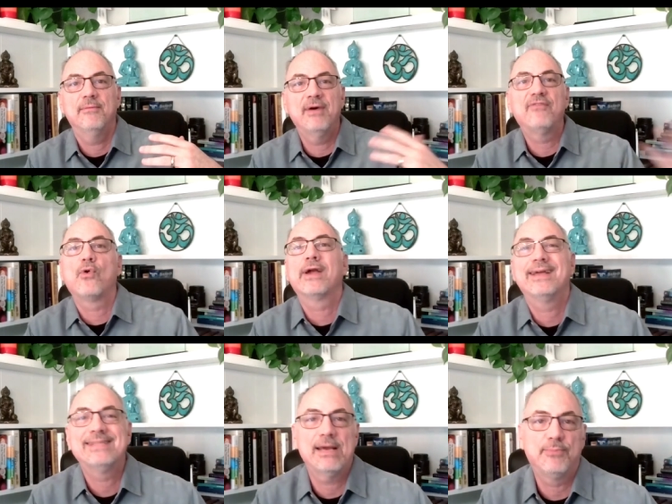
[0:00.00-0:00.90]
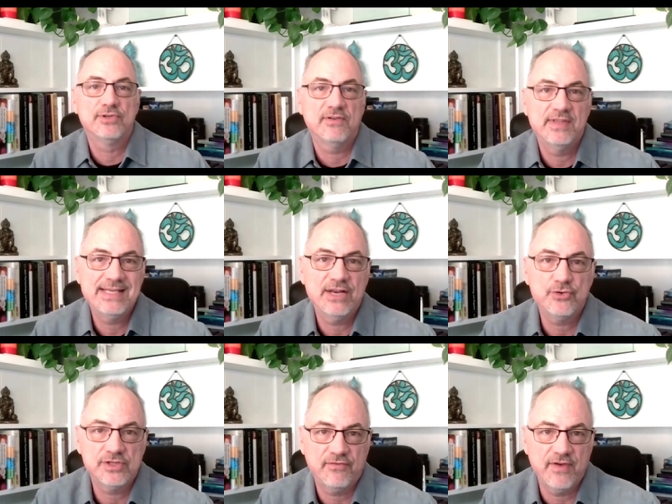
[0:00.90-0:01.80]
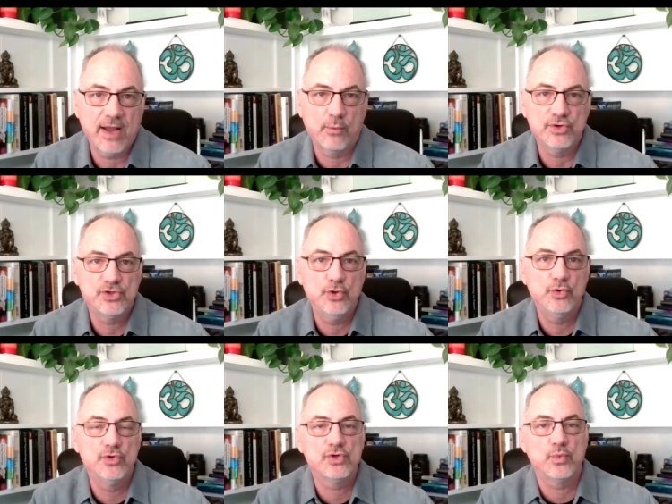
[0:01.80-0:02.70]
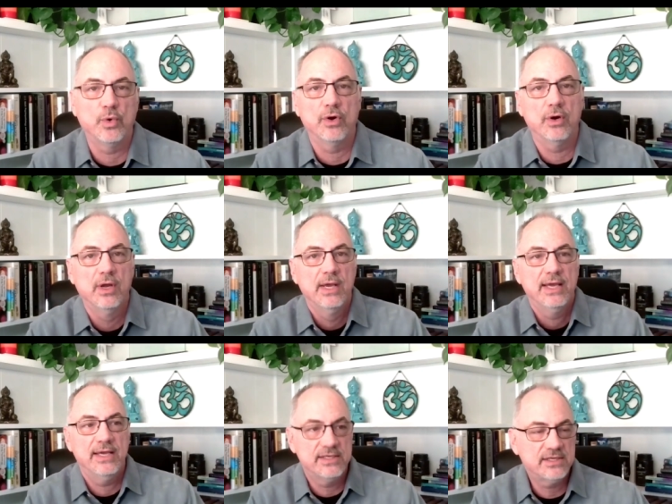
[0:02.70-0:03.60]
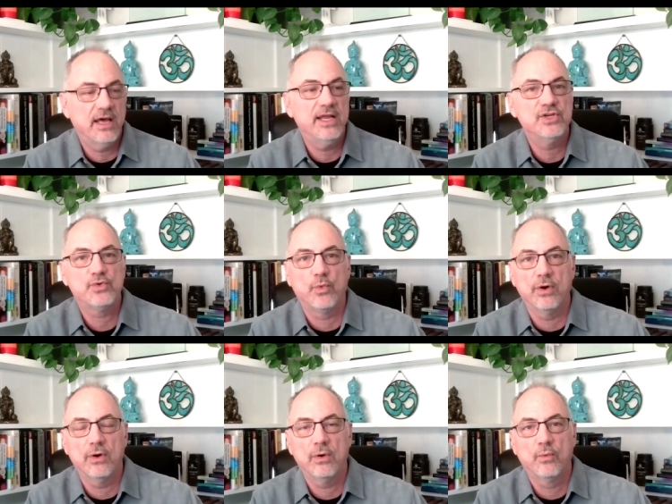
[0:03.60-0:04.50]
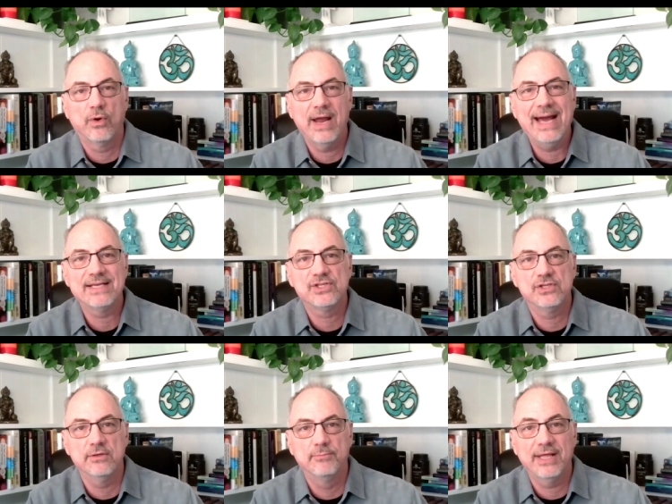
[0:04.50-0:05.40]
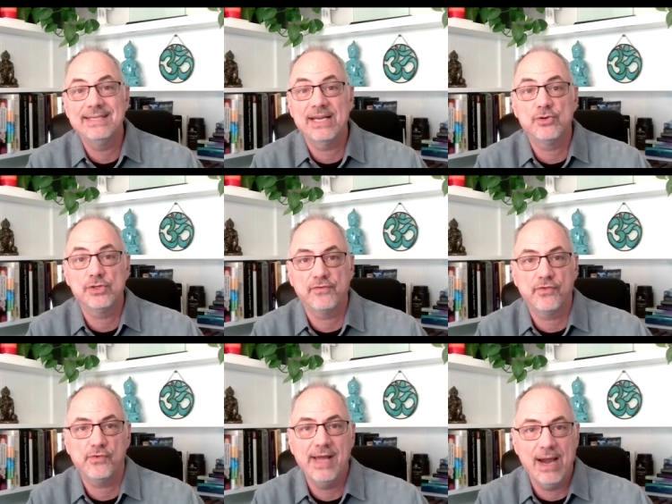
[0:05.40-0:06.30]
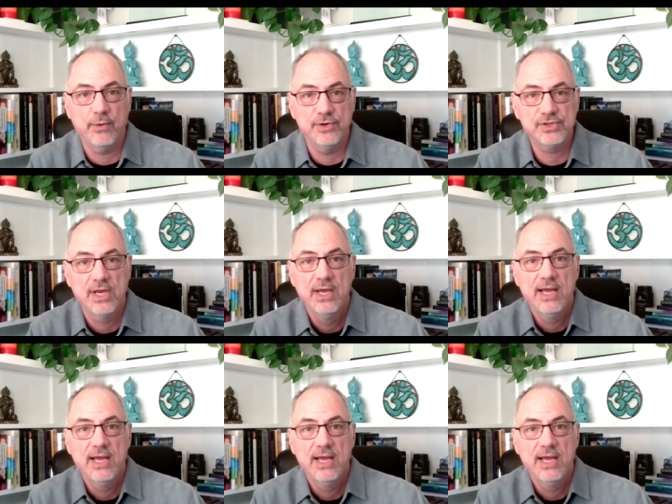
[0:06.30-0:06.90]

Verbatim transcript: metaphoric examples of the Tetris effect, where students were in studies were were asked to play Tetris for three hours,